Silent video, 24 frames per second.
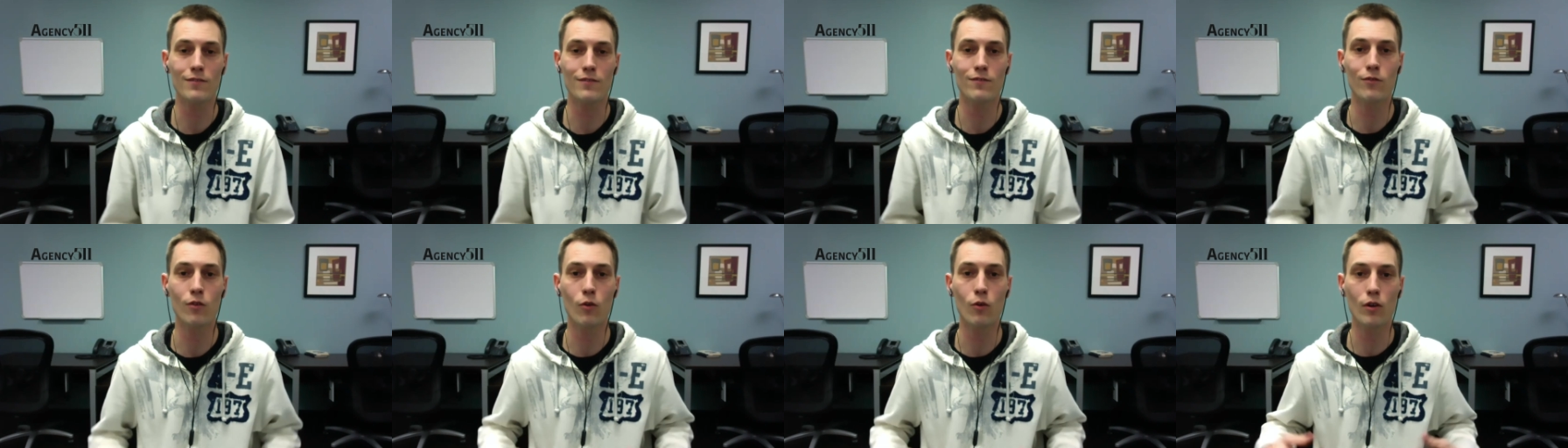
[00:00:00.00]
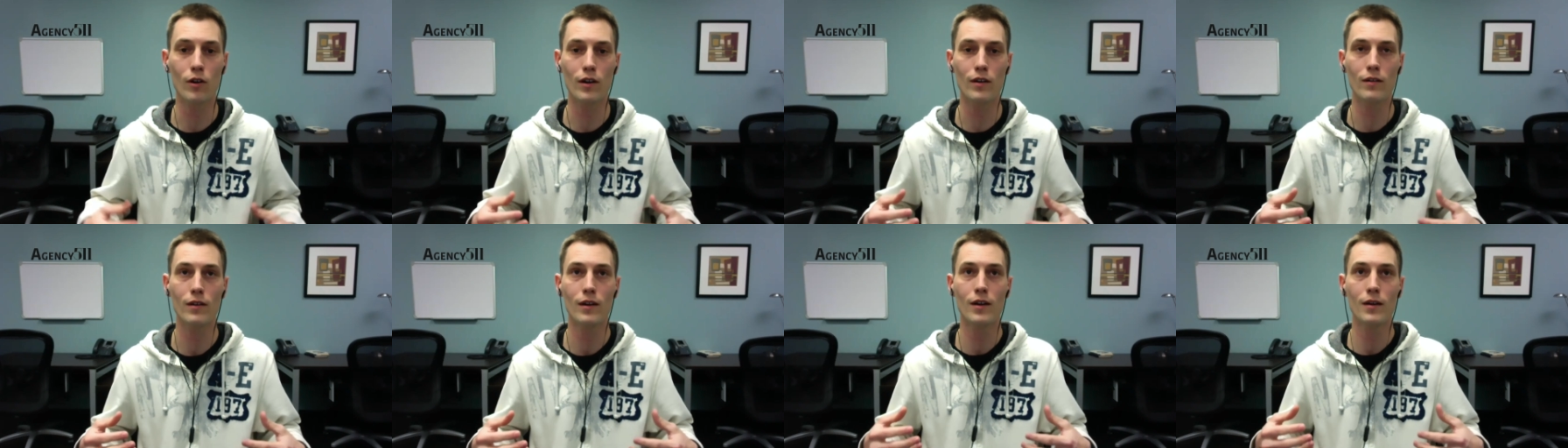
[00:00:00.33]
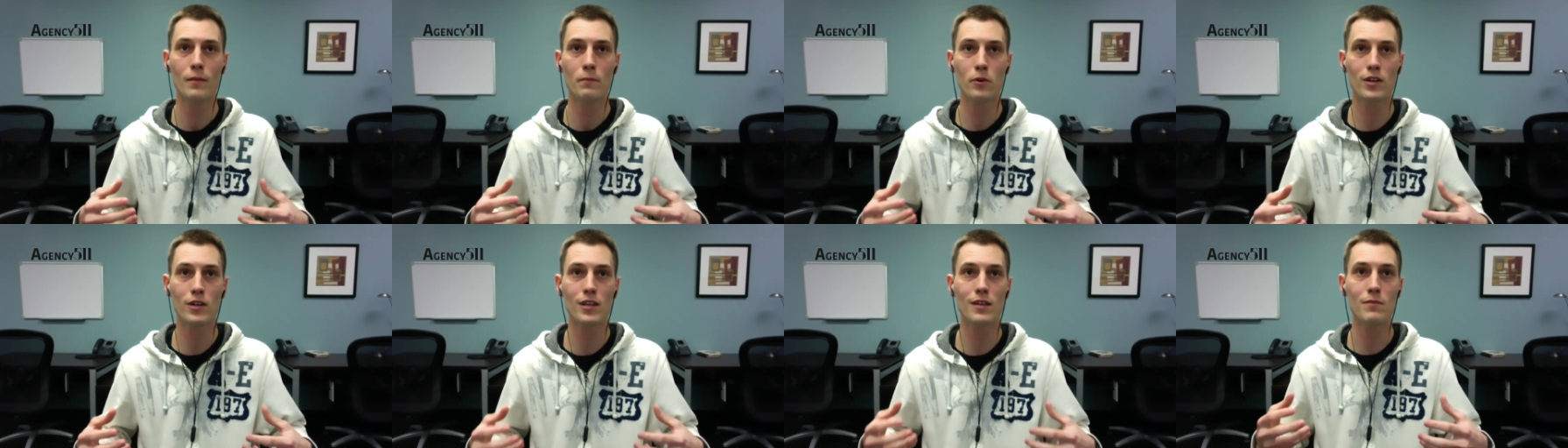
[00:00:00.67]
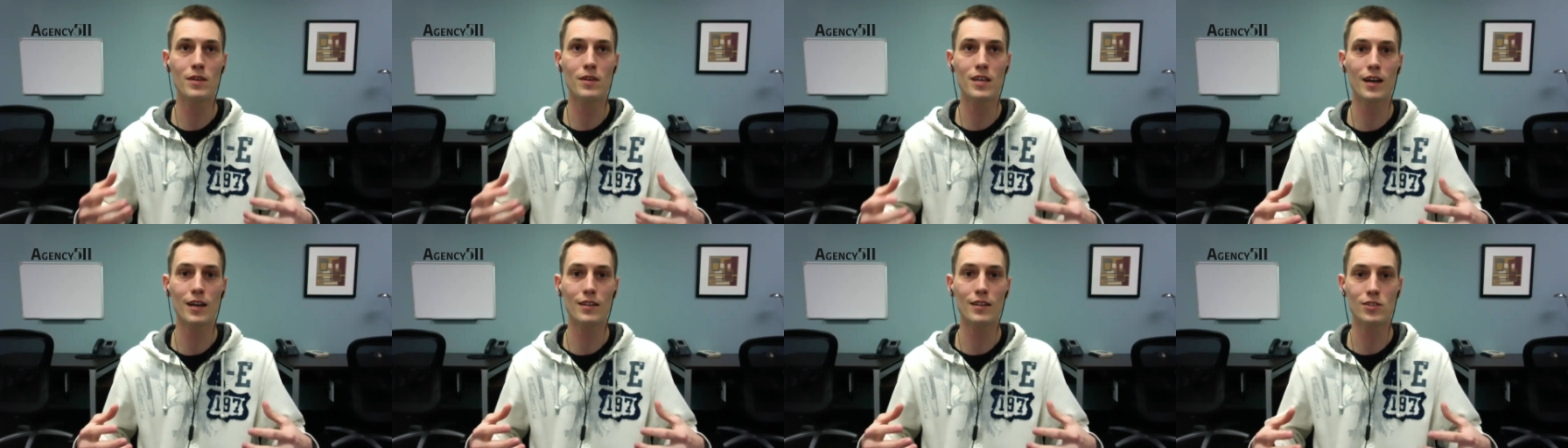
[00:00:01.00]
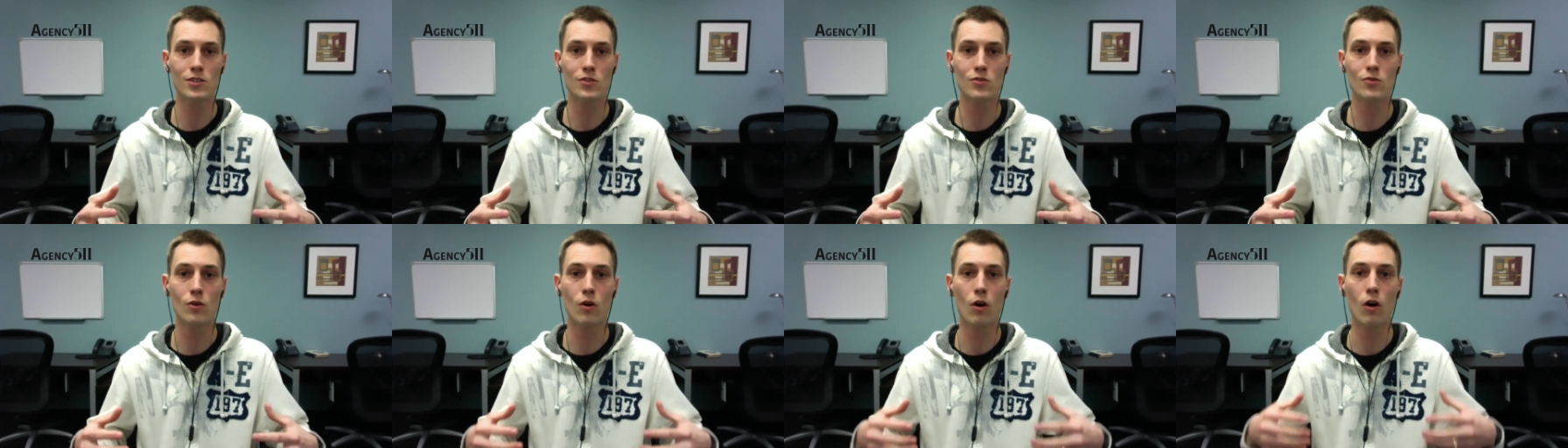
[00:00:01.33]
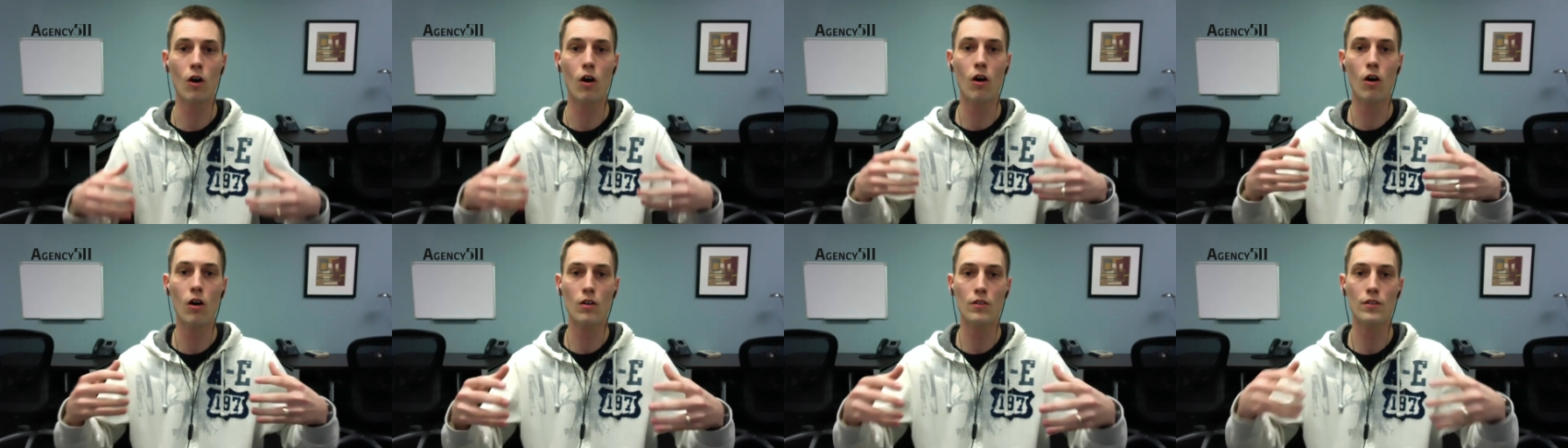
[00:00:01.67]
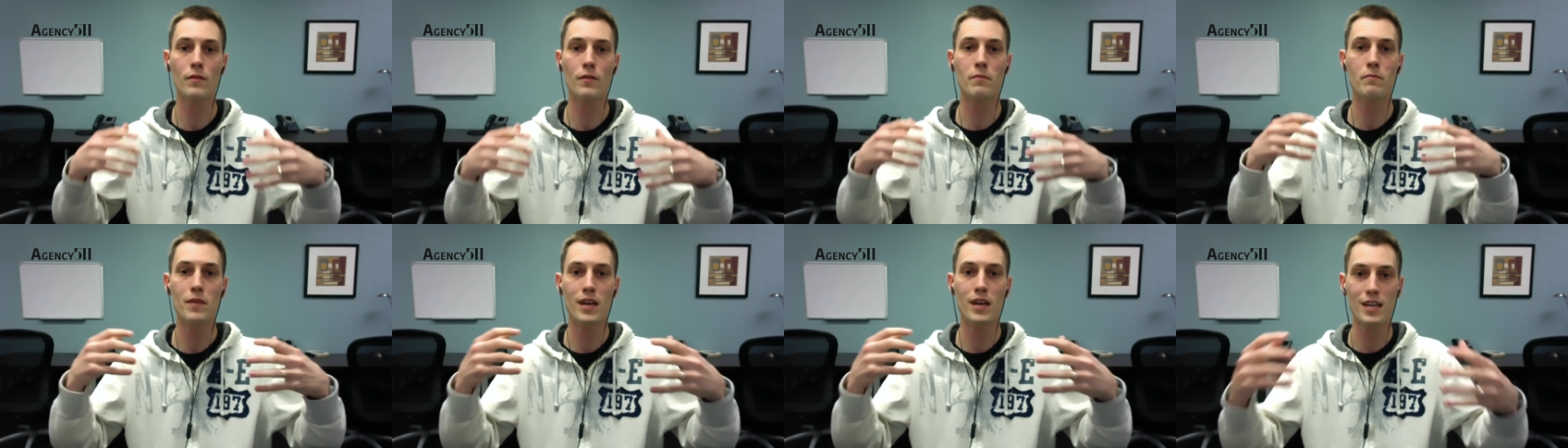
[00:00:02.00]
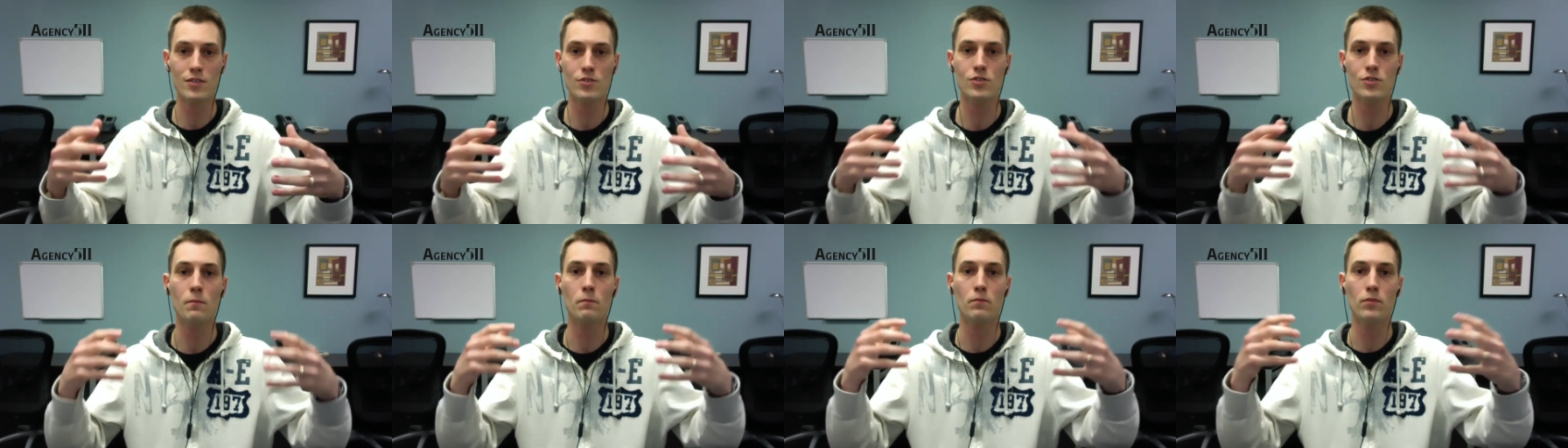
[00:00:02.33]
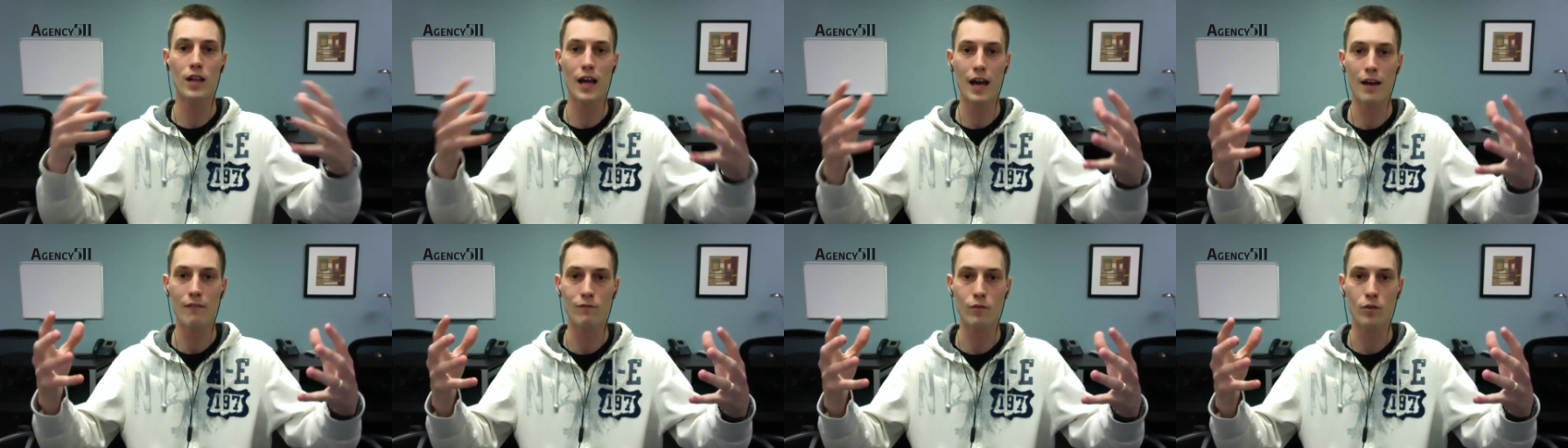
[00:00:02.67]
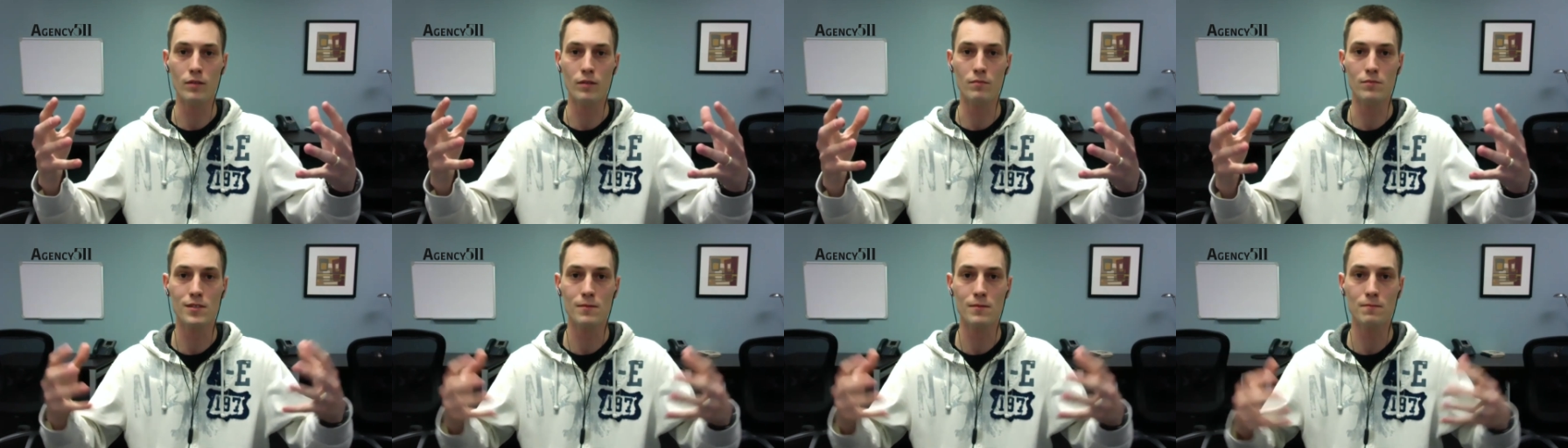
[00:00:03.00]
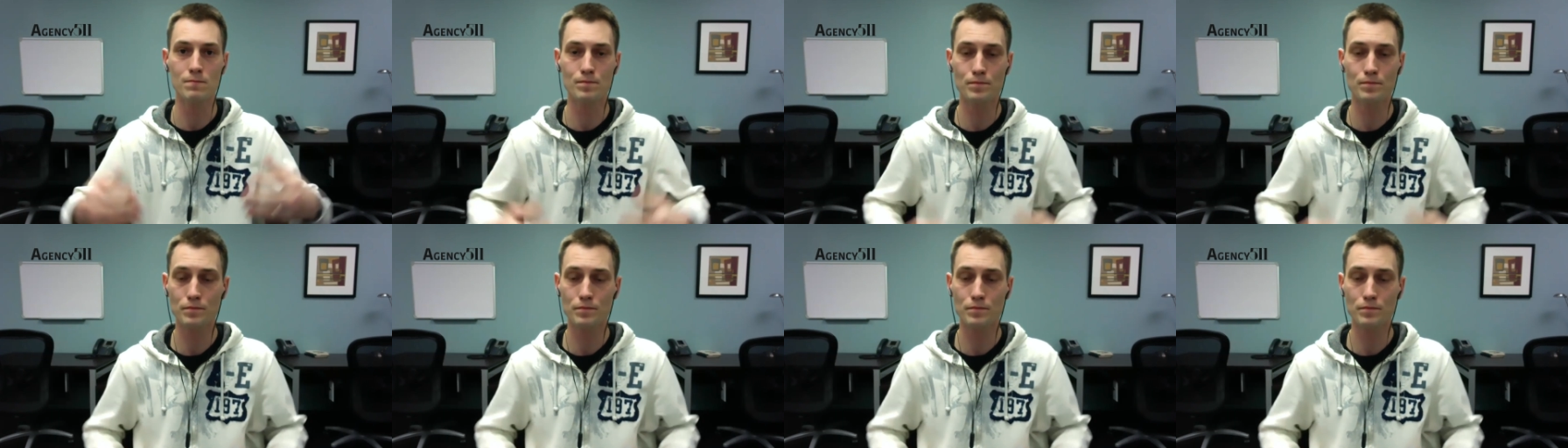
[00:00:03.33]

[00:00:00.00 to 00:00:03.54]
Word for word: for putting me onto all the major platforms.